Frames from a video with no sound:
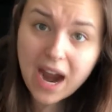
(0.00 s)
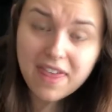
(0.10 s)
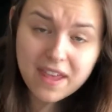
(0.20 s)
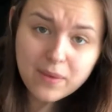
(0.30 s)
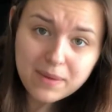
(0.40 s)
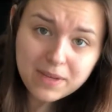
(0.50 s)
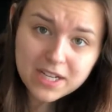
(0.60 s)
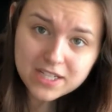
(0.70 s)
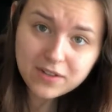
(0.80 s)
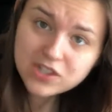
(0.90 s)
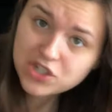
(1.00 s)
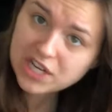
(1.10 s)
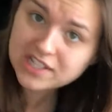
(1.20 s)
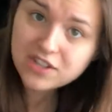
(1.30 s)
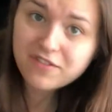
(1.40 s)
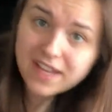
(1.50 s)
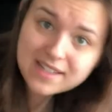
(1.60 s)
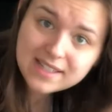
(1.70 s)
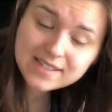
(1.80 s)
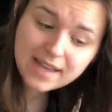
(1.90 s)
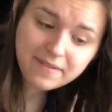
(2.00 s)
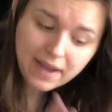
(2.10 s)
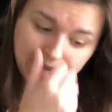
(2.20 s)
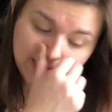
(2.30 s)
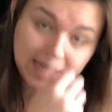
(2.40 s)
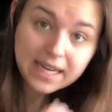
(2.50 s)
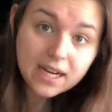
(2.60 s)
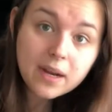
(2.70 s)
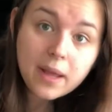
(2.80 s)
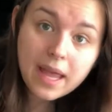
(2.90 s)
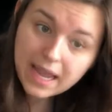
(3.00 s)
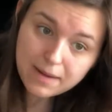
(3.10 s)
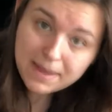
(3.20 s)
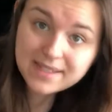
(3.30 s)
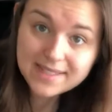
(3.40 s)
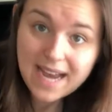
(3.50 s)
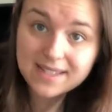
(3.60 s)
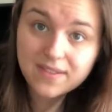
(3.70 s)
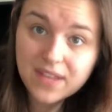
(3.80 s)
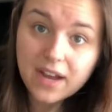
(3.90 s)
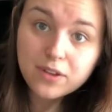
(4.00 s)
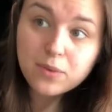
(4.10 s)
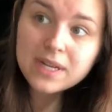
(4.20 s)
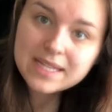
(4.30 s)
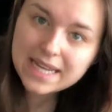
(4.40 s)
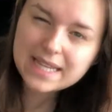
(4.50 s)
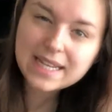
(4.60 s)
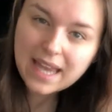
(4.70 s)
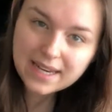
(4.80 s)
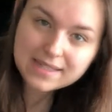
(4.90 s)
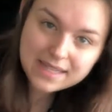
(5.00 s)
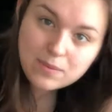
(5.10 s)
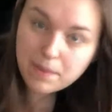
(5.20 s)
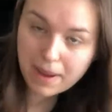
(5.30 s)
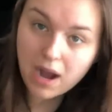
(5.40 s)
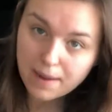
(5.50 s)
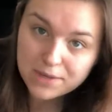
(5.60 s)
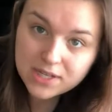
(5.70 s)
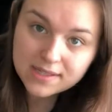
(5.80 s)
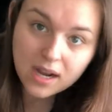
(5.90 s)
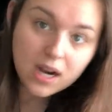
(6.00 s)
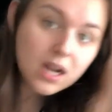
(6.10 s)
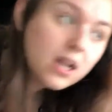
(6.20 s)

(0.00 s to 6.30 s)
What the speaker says: I think what I'm gonna do is just do fantasy and sci-fi in here and make stacks of the other ones and then kind of see what my options are.